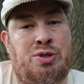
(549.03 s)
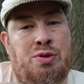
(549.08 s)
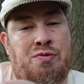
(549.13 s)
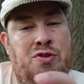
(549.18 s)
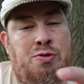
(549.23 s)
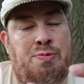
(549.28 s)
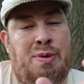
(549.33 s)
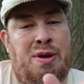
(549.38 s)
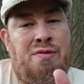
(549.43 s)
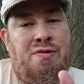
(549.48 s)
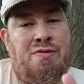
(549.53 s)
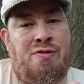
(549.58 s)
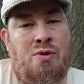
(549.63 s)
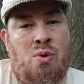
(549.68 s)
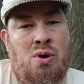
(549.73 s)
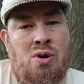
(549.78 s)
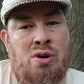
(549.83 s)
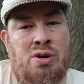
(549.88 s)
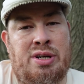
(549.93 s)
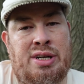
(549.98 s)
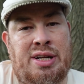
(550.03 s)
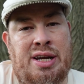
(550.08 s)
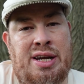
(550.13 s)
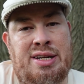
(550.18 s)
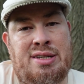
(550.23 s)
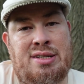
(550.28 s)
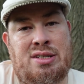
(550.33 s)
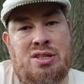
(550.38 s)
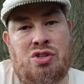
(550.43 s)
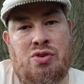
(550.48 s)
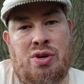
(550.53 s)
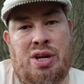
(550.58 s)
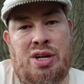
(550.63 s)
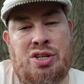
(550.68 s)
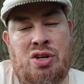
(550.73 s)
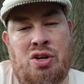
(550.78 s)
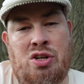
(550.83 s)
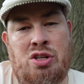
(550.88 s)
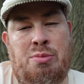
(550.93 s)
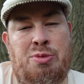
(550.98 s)
So if you spend four dice to try to
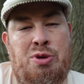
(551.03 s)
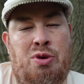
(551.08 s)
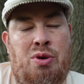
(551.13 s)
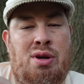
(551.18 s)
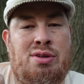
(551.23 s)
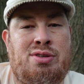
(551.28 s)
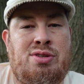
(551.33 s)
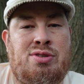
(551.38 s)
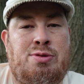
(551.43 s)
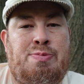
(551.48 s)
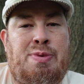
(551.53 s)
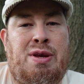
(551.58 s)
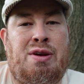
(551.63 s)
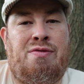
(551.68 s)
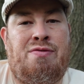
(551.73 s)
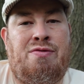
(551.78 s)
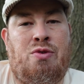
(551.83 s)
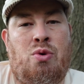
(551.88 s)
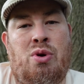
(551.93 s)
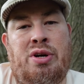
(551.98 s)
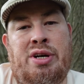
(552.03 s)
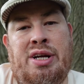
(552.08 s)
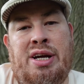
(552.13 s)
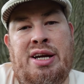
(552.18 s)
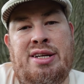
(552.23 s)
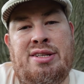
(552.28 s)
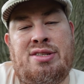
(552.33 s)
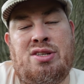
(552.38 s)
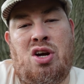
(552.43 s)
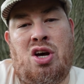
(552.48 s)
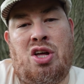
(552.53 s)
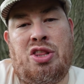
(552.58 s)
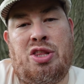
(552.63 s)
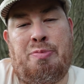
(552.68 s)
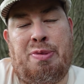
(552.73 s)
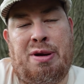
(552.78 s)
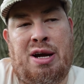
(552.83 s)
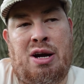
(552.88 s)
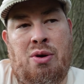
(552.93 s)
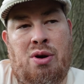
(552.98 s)
turn them, you'll also spend four dice on the
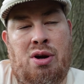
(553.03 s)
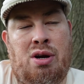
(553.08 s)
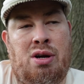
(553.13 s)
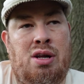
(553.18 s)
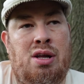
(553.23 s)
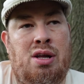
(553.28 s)
power.